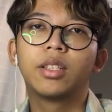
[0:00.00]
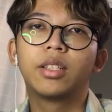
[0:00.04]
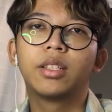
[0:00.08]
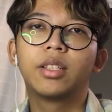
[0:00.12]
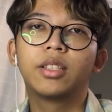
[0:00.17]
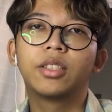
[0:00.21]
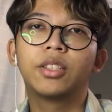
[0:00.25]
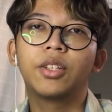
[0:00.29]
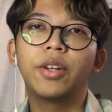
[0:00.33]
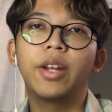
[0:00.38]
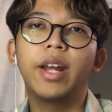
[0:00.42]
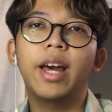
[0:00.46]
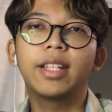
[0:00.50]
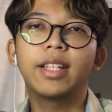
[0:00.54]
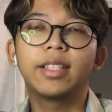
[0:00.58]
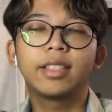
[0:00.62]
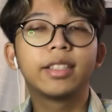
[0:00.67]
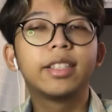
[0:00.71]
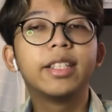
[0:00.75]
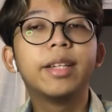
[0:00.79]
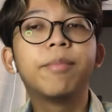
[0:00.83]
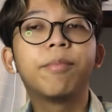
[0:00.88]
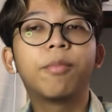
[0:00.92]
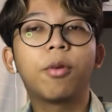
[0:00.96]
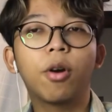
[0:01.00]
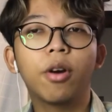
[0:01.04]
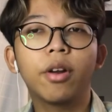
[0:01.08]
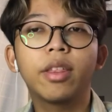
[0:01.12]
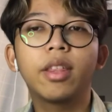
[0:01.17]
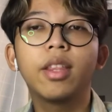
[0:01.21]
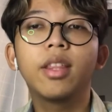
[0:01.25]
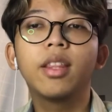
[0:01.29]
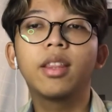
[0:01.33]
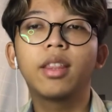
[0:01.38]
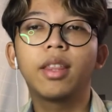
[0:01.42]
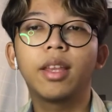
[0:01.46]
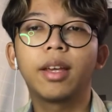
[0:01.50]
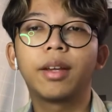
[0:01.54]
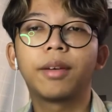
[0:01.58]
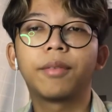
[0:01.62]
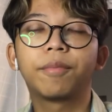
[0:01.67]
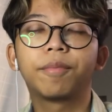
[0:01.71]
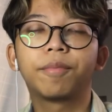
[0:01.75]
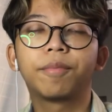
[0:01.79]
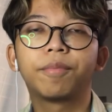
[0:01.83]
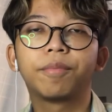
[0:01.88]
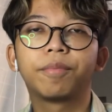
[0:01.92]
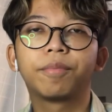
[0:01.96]
So that's the important thing.
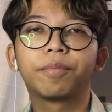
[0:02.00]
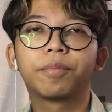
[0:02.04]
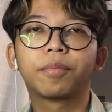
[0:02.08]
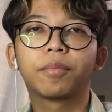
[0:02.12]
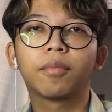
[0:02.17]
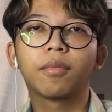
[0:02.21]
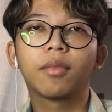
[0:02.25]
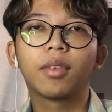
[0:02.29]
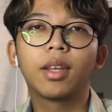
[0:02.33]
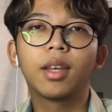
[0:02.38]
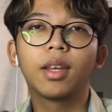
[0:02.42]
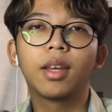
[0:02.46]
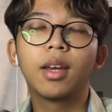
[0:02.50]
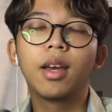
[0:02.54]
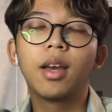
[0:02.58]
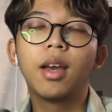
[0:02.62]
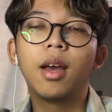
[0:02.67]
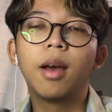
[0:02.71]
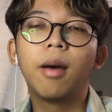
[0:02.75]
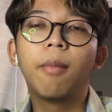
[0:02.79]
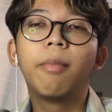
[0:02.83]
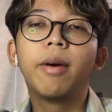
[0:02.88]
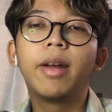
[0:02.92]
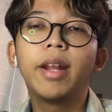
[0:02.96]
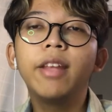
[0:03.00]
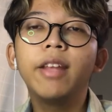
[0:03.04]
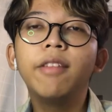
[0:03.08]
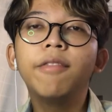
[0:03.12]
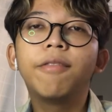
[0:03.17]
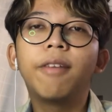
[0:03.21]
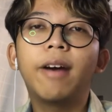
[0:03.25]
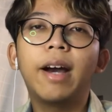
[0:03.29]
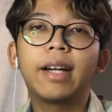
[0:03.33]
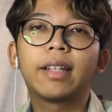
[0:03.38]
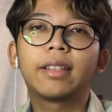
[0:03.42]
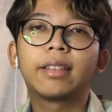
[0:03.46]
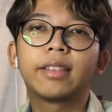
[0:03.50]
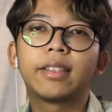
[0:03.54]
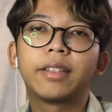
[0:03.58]
But in fact,